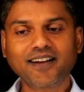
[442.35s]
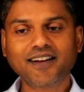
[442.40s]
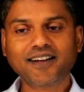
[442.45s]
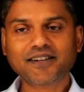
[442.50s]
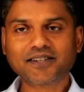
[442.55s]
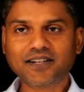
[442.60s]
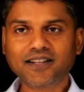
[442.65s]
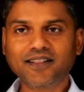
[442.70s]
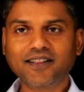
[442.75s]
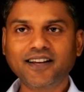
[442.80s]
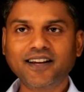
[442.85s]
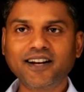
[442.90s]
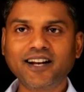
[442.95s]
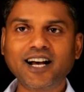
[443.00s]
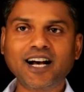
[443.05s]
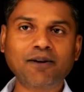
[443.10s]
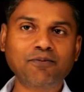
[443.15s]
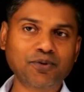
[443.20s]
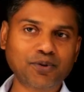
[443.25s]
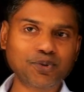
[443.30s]
Till then,
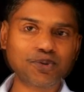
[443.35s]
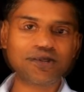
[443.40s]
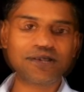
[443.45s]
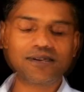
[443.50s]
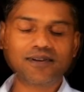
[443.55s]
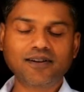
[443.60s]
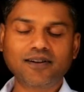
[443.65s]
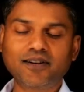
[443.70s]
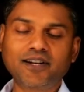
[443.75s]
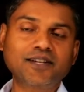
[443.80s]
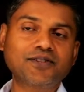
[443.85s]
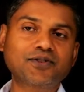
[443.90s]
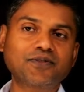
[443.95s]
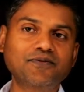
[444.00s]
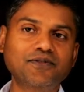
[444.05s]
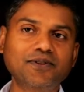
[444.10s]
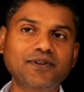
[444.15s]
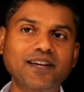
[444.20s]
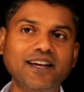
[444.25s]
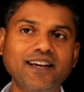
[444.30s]
have a good rest of
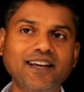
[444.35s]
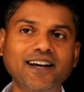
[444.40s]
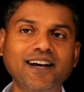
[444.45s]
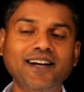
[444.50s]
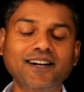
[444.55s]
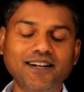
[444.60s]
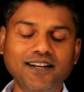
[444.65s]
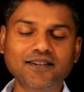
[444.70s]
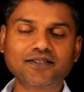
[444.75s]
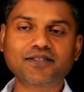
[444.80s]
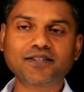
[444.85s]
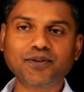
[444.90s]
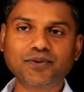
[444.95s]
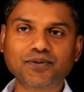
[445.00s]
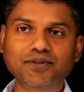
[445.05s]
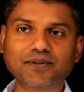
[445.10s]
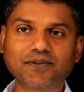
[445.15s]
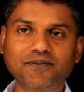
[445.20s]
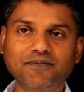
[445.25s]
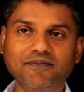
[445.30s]
the day, and I'll see you
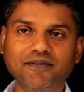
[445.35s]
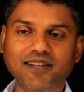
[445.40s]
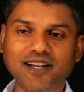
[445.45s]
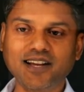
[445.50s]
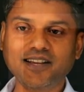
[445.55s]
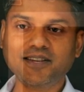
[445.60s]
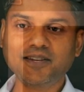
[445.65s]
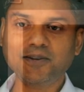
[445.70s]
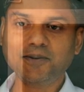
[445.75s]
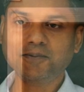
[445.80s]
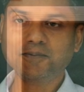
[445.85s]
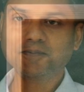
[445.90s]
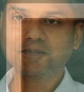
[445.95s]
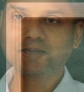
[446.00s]
soon. Thank you.